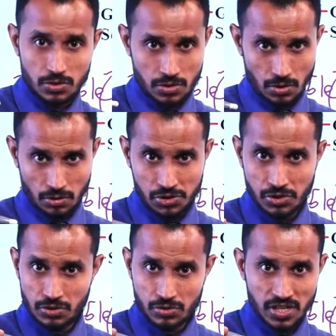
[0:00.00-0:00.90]
Don't you
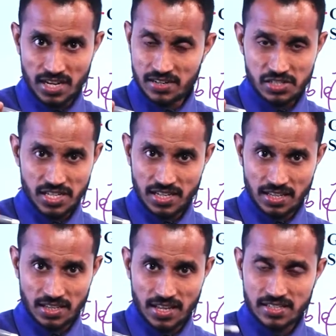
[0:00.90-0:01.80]
use
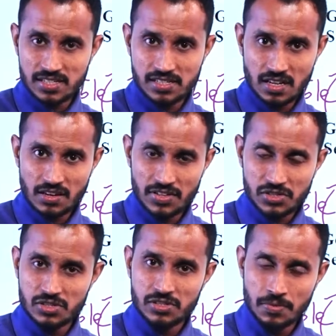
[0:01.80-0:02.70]
electricity? That's a
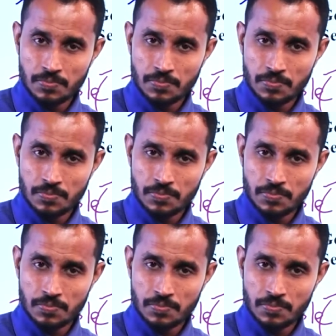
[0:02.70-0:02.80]
service.